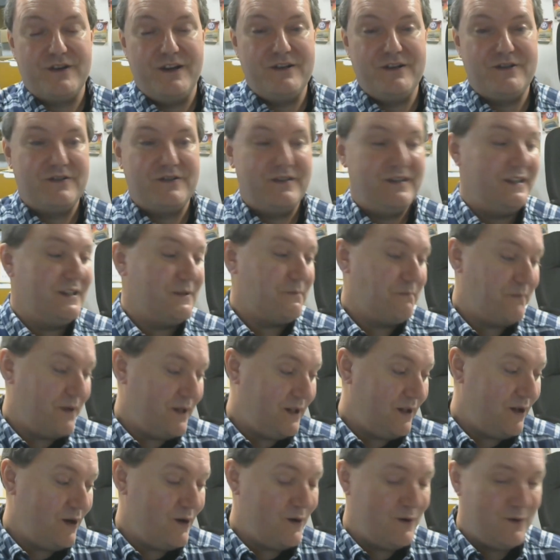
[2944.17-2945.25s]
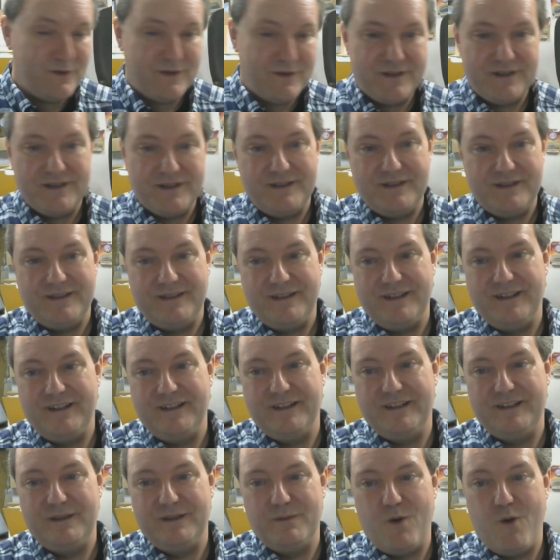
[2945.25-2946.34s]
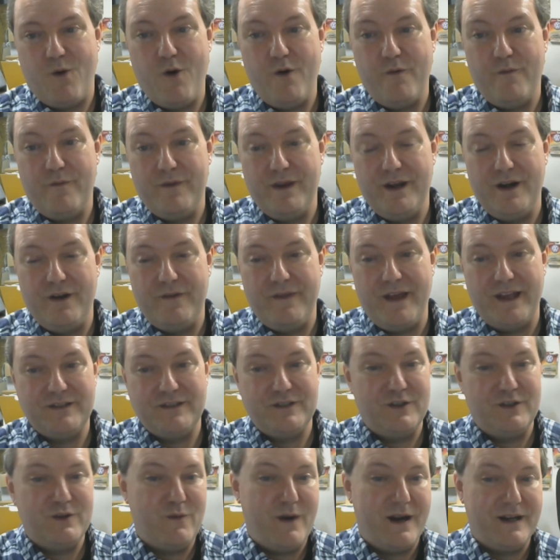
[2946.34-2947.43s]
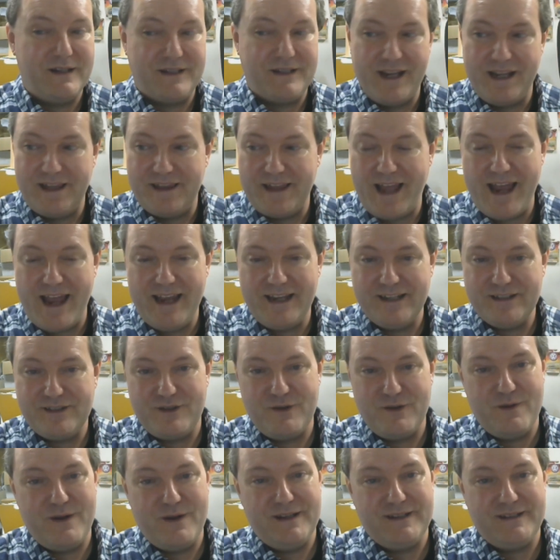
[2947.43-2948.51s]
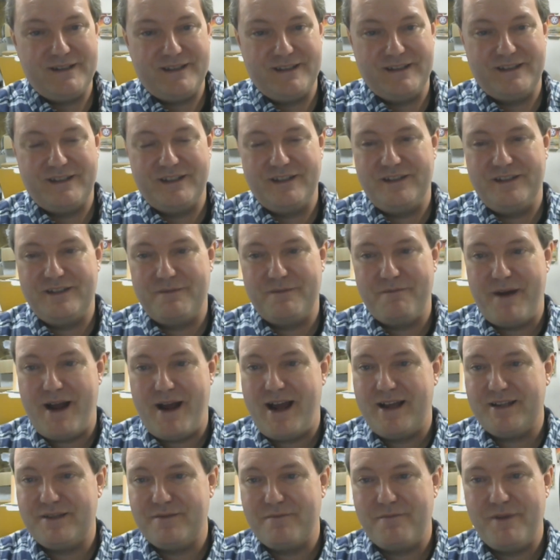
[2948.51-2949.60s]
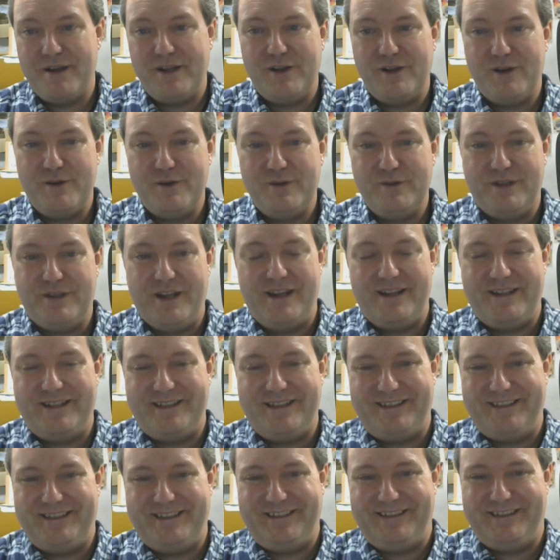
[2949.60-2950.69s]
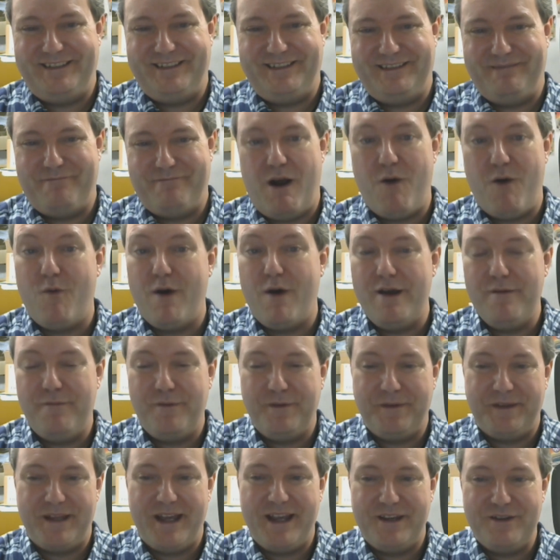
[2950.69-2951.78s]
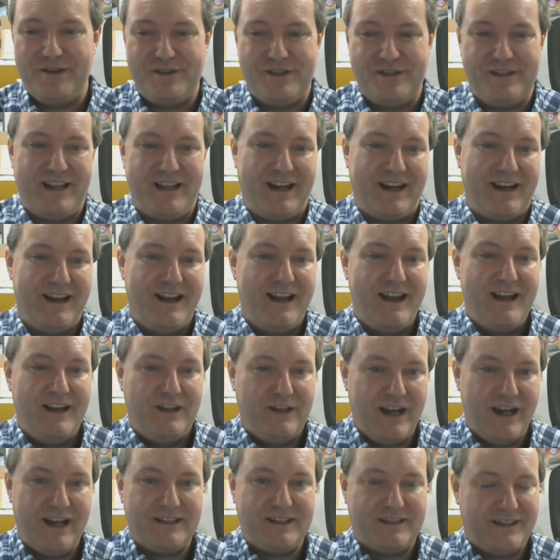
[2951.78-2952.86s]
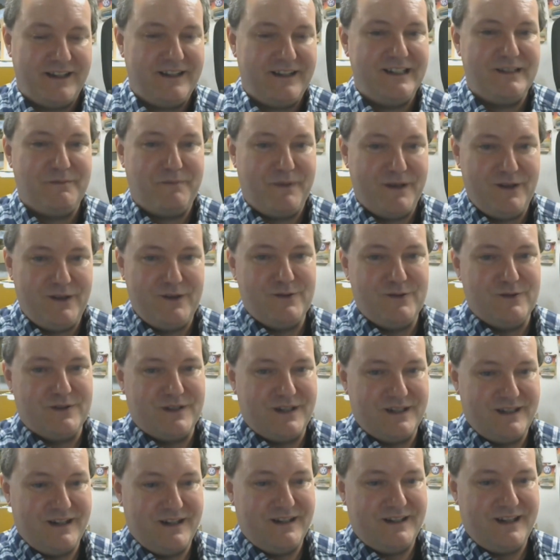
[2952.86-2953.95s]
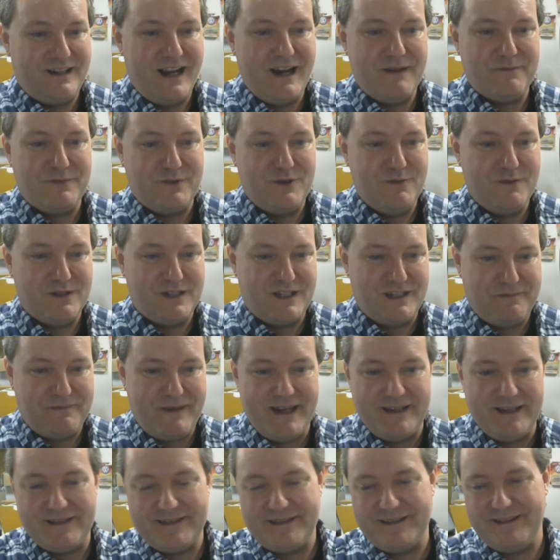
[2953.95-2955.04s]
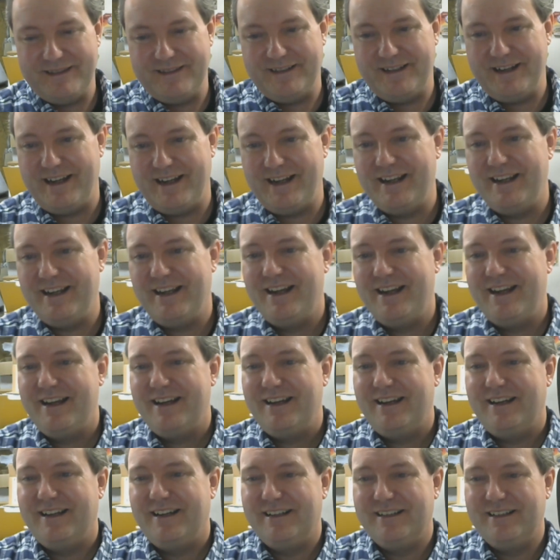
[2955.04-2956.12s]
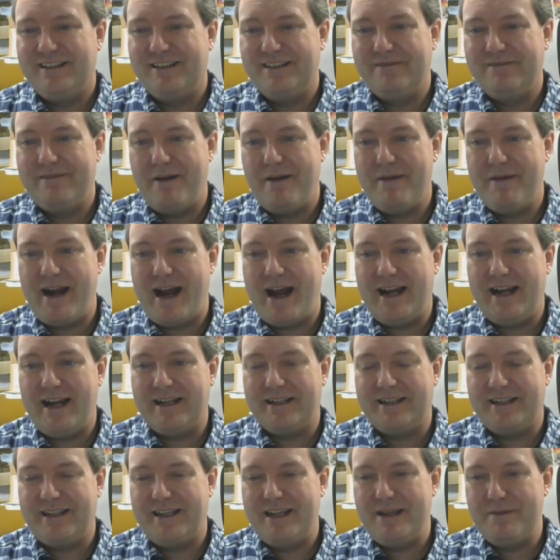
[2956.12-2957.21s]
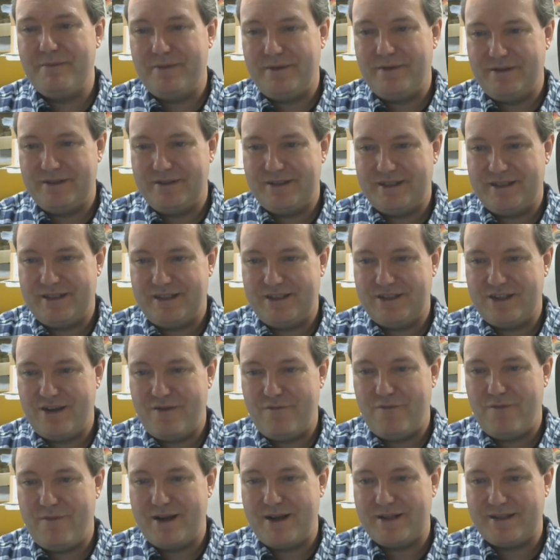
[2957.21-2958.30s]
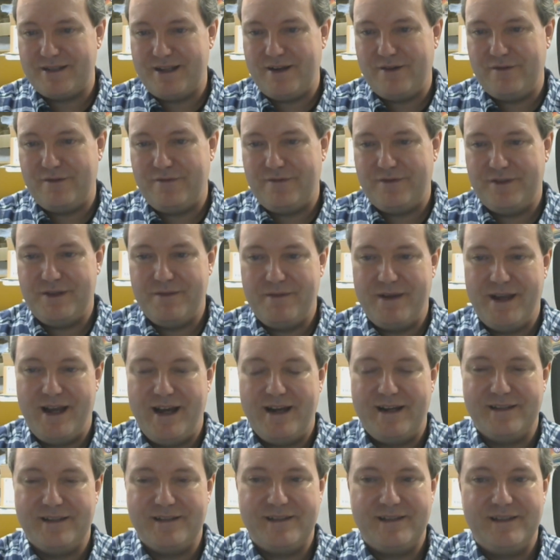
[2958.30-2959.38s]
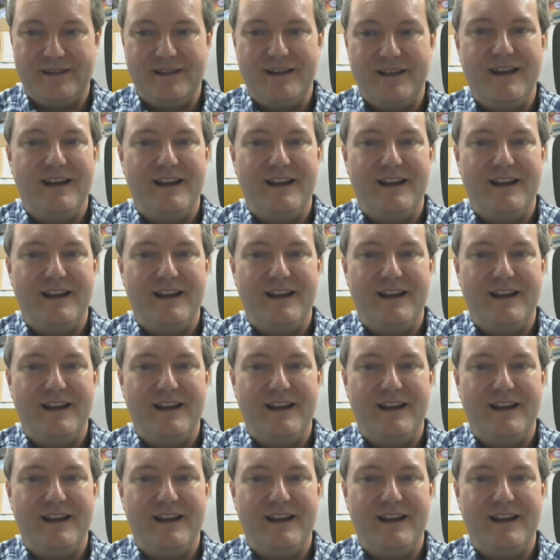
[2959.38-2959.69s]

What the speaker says: are interested in these pillows, or that's a good way to say thanks to us, is to just buy some pillows. My wife will thank you. She's like, you gotta sell these pillows because they take up too much space. Okay, I mean, I'd like to keep some for myself, to be honest.